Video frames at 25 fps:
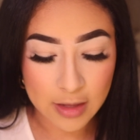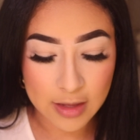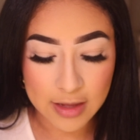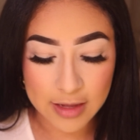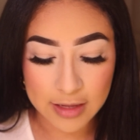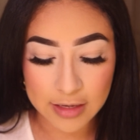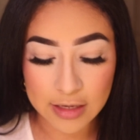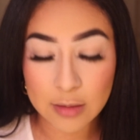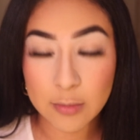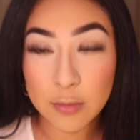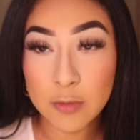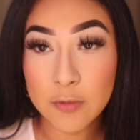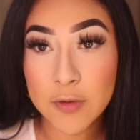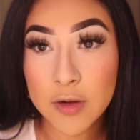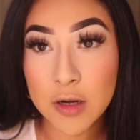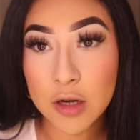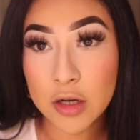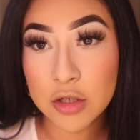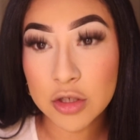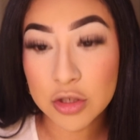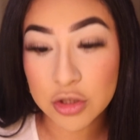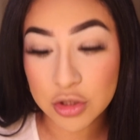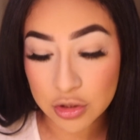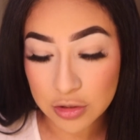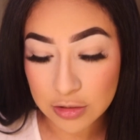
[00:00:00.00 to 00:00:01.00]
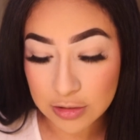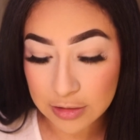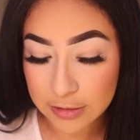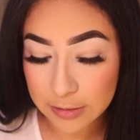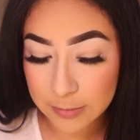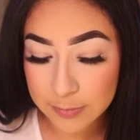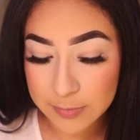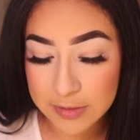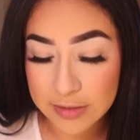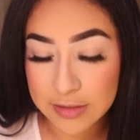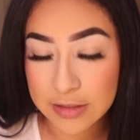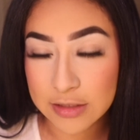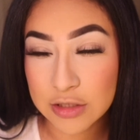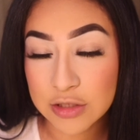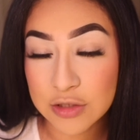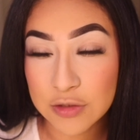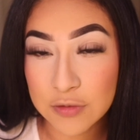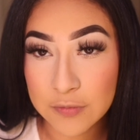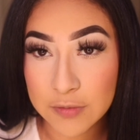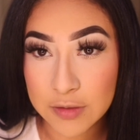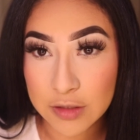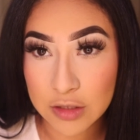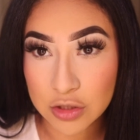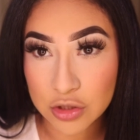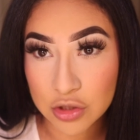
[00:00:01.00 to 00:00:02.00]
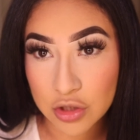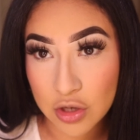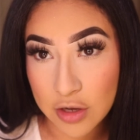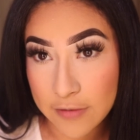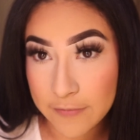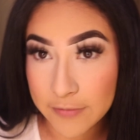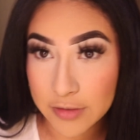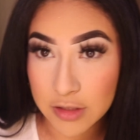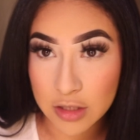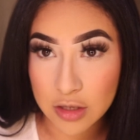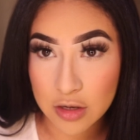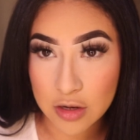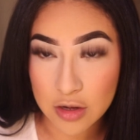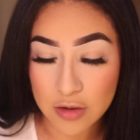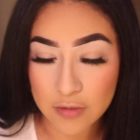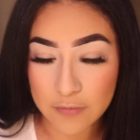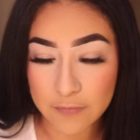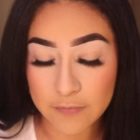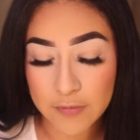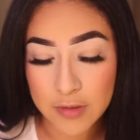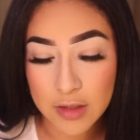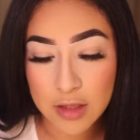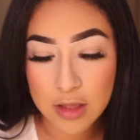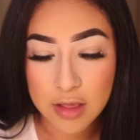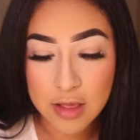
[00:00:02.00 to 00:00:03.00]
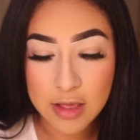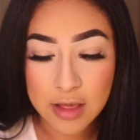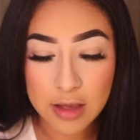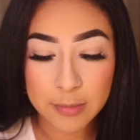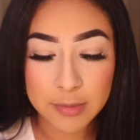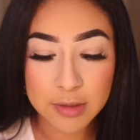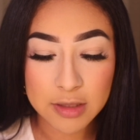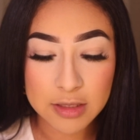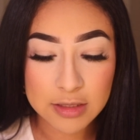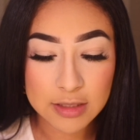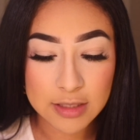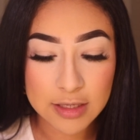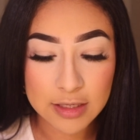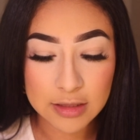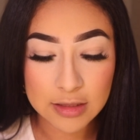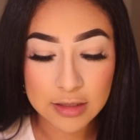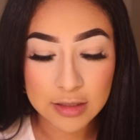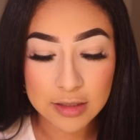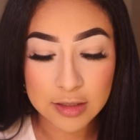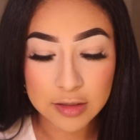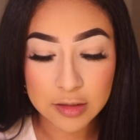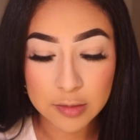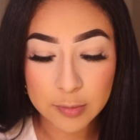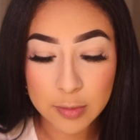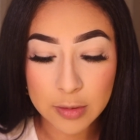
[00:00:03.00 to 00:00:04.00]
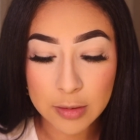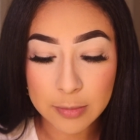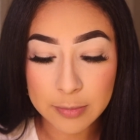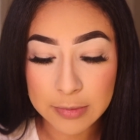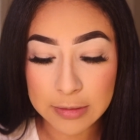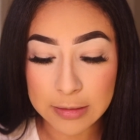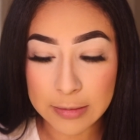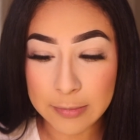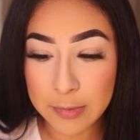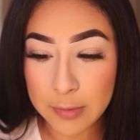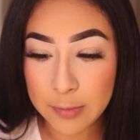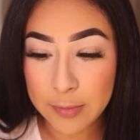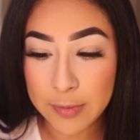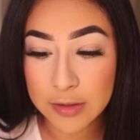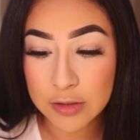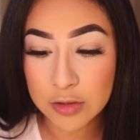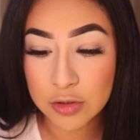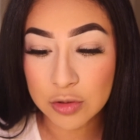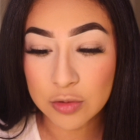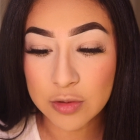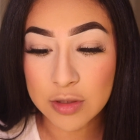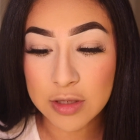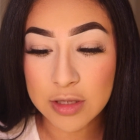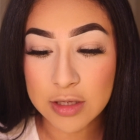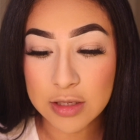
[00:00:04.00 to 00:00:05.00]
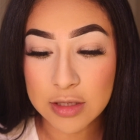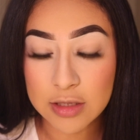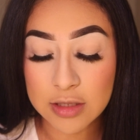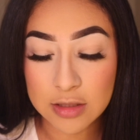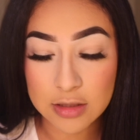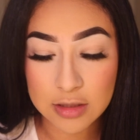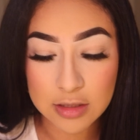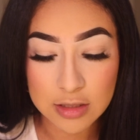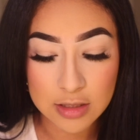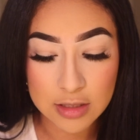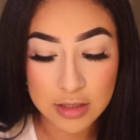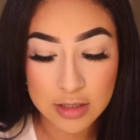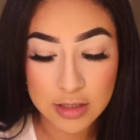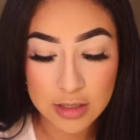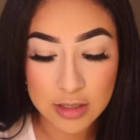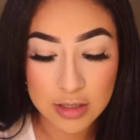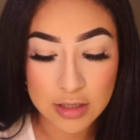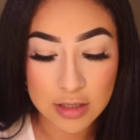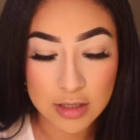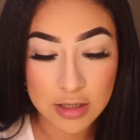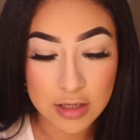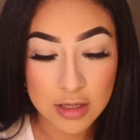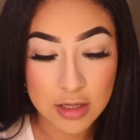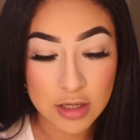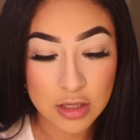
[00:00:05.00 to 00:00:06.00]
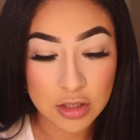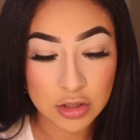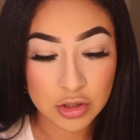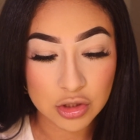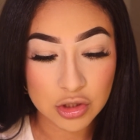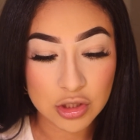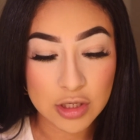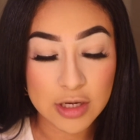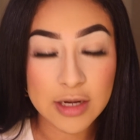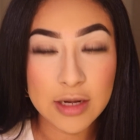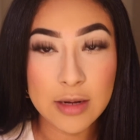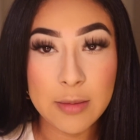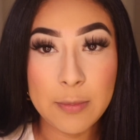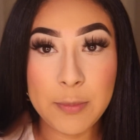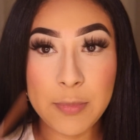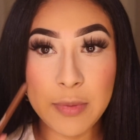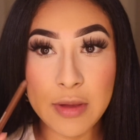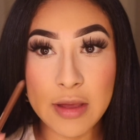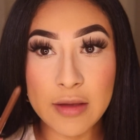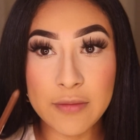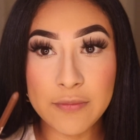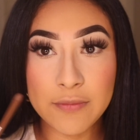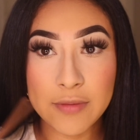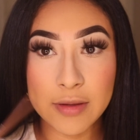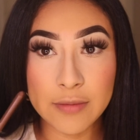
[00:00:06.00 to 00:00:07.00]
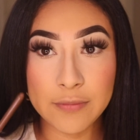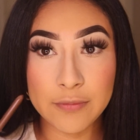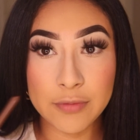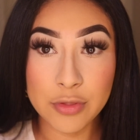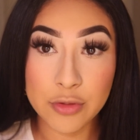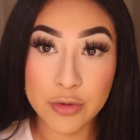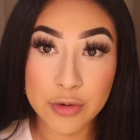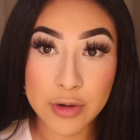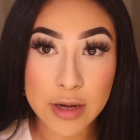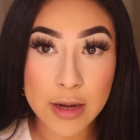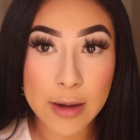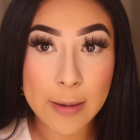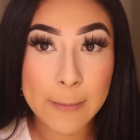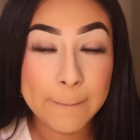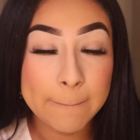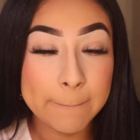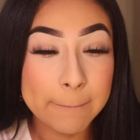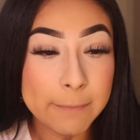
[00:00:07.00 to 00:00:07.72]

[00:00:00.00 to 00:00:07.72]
And now moving on to lips, and then to finish everything off, I'm going to take the ColourPop Lippy Pencil in the shade BFF3.